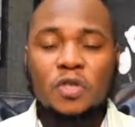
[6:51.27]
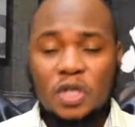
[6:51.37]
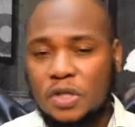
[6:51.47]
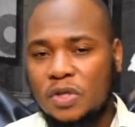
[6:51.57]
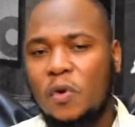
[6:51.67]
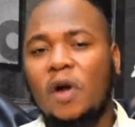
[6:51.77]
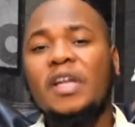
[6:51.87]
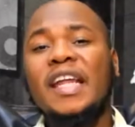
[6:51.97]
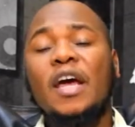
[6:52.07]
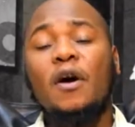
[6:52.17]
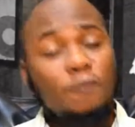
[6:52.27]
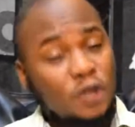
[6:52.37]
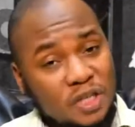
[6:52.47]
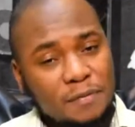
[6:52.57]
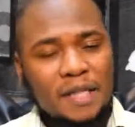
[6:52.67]
judges you on the day of
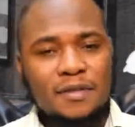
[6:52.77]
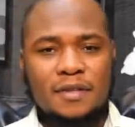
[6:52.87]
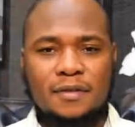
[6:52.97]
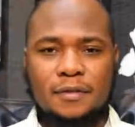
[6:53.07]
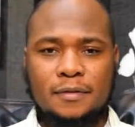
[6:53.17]
judgment?